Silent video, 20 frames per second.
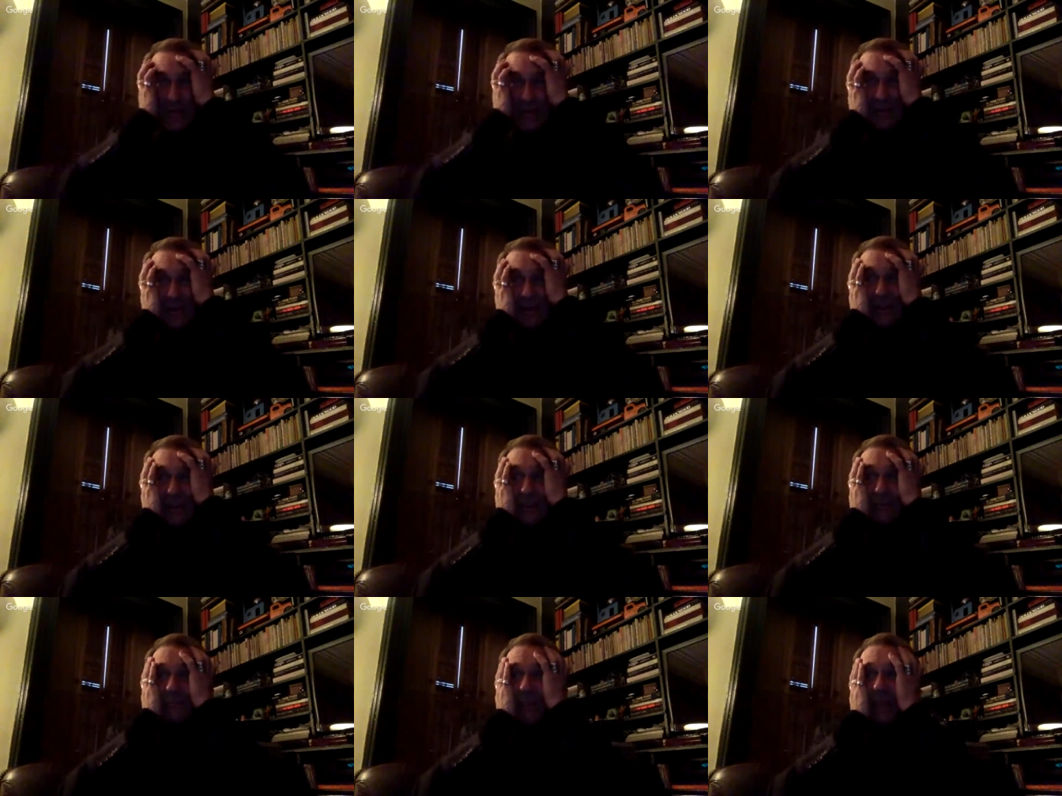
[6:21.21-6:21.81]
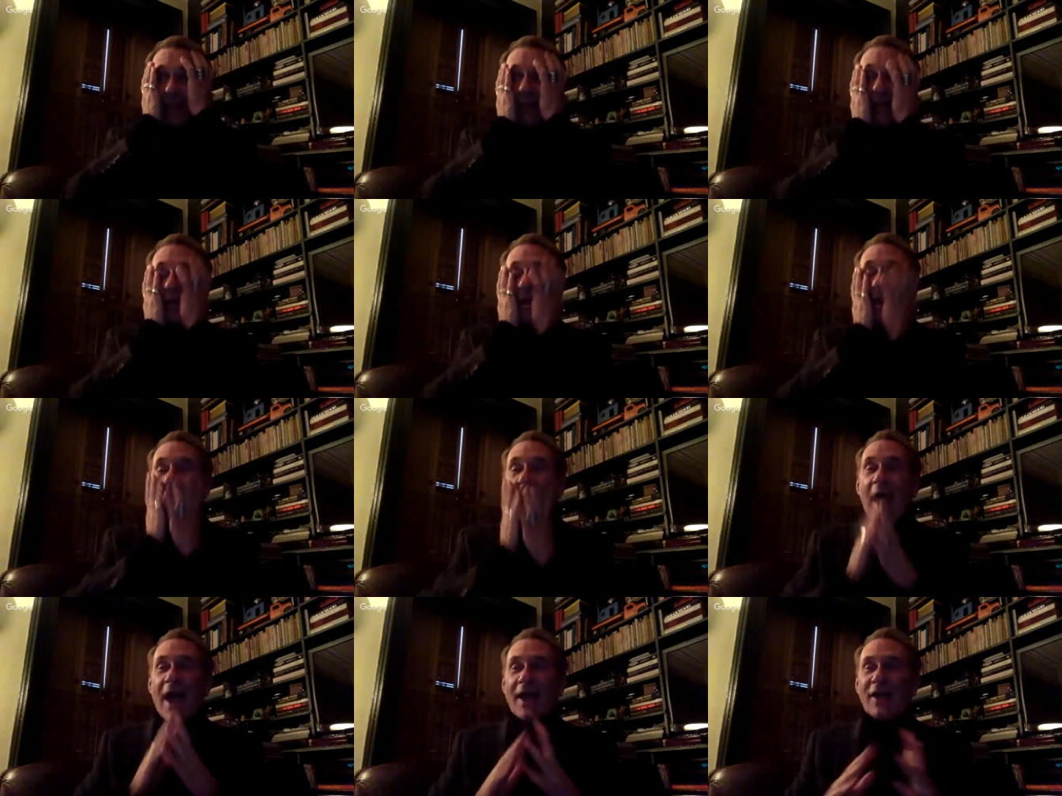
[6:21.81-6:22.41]

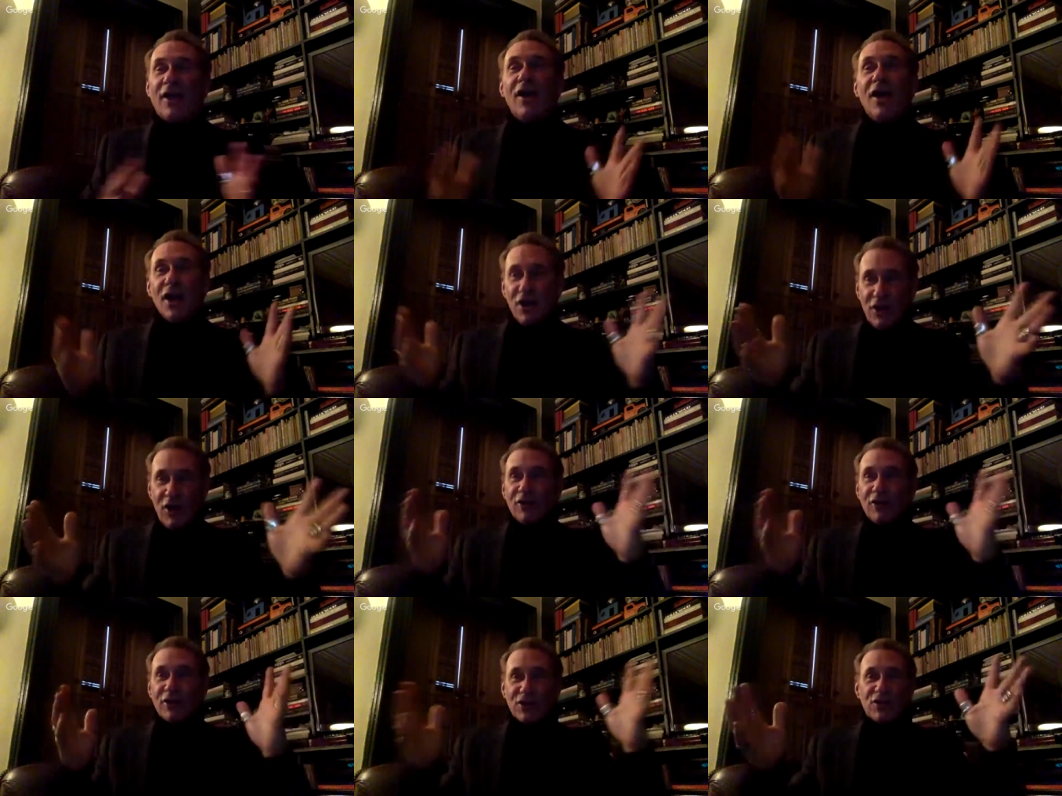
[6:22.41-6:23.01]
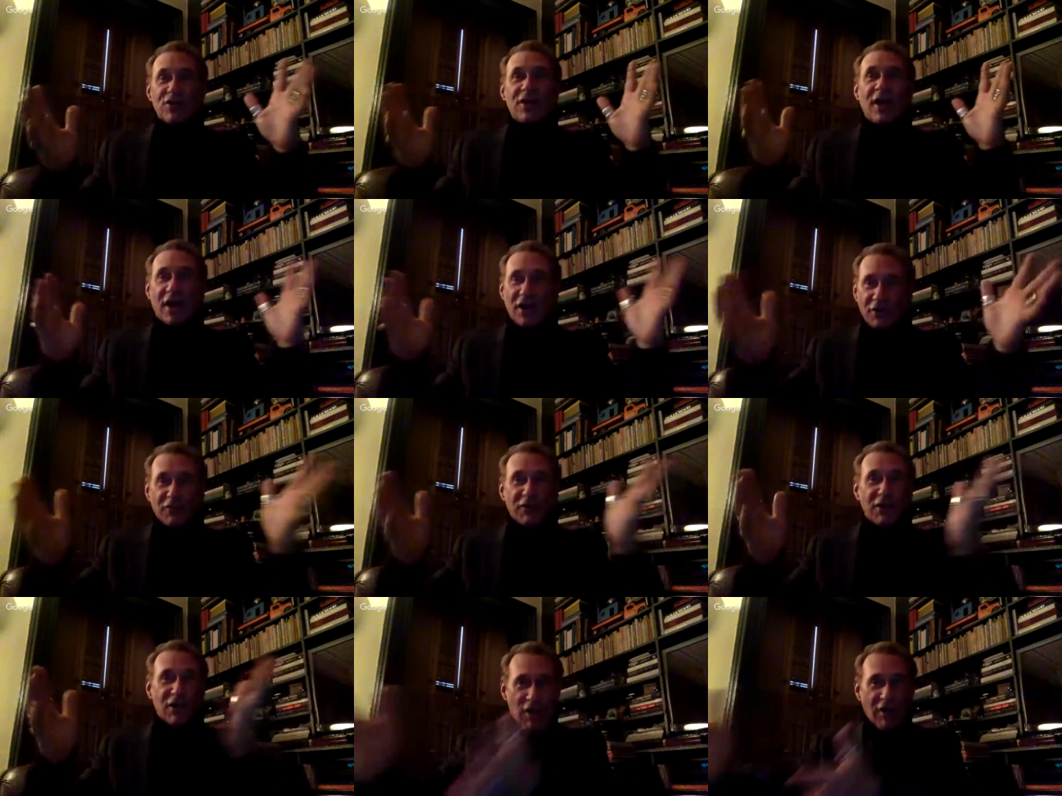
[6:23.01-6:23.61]
spectacular. You know, Cristiano
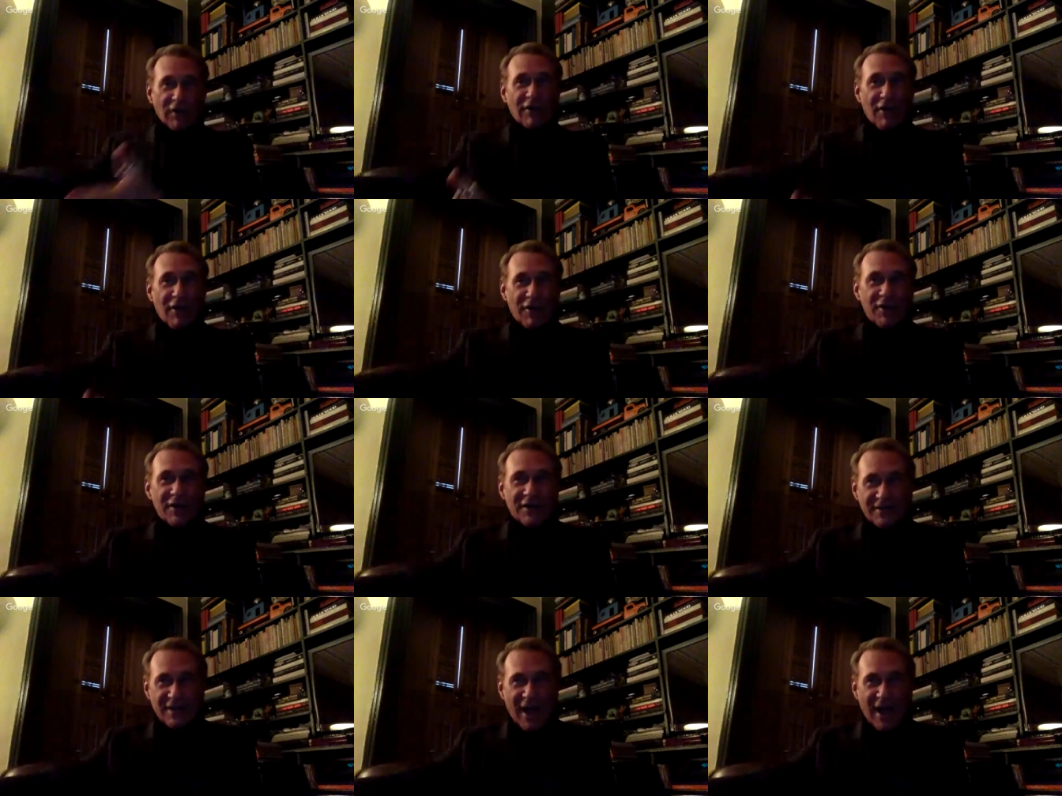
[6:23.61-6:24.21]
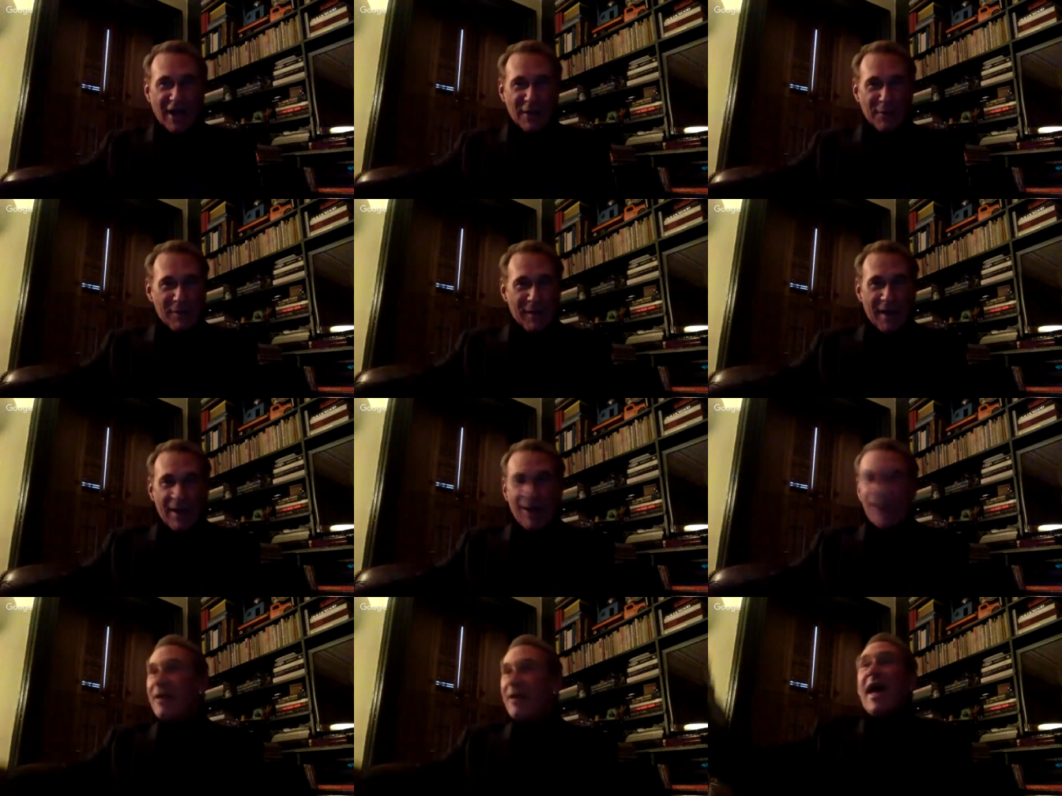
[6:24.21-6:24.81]
Ronaldo, the soccer
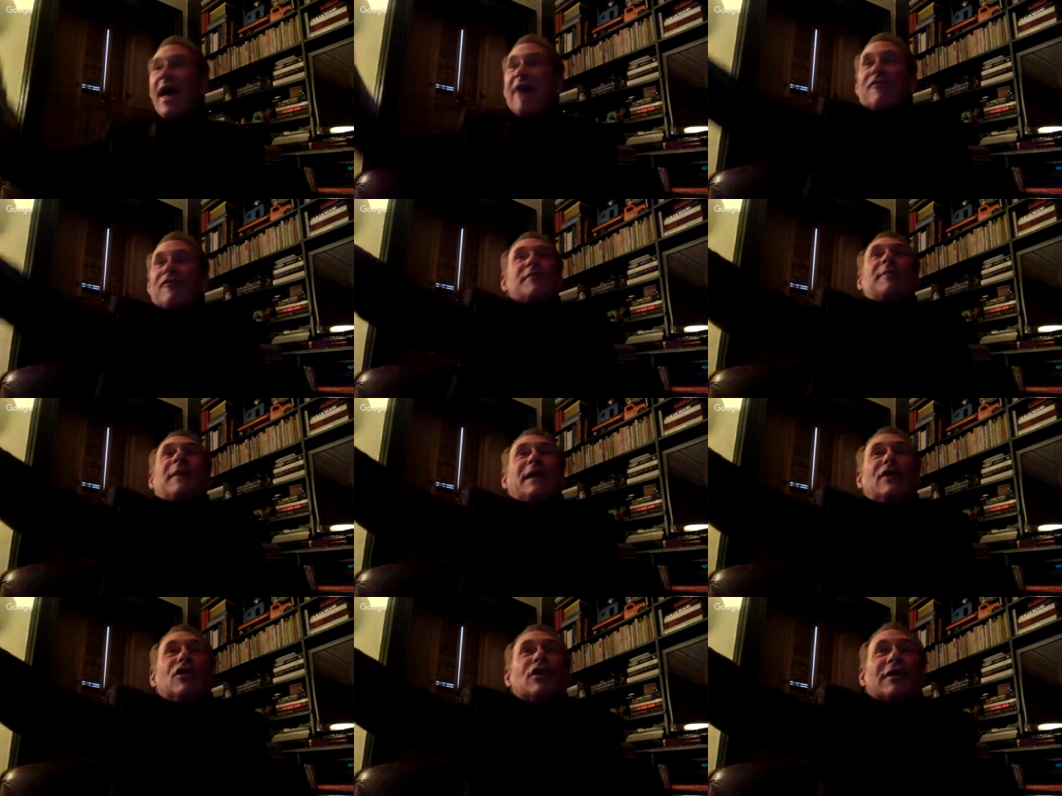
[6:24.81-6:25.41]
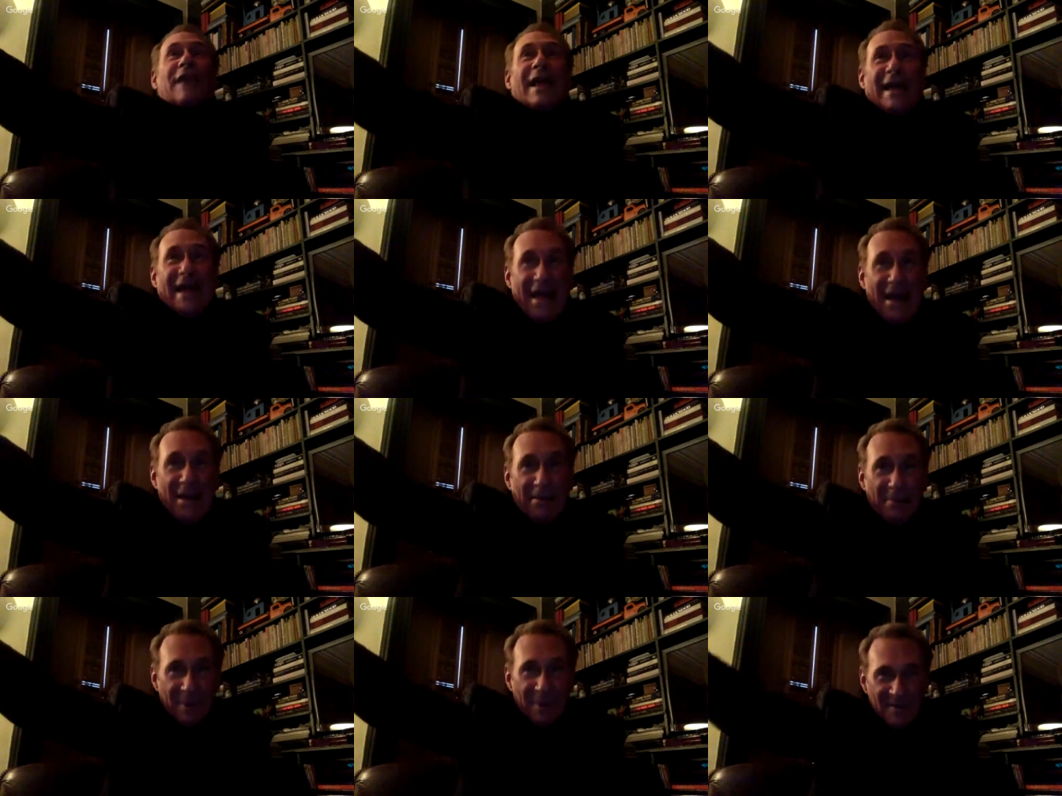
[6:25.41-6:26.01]
player, everybody looked like
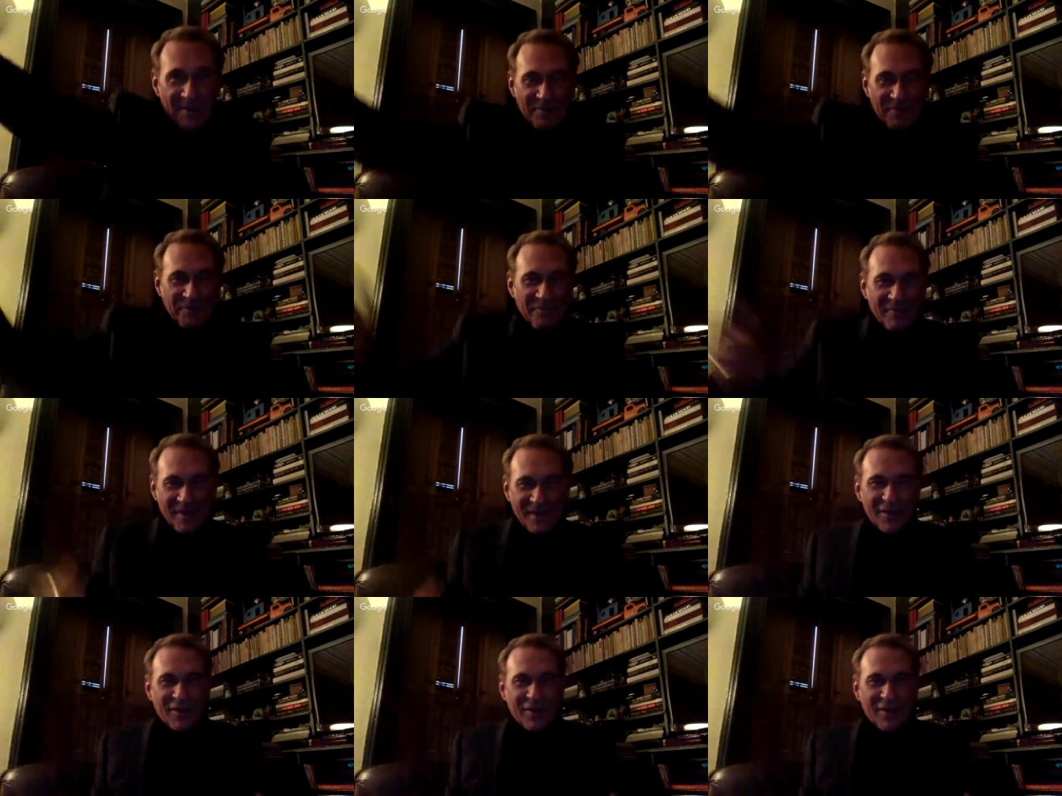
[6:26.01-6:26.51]
him. You know,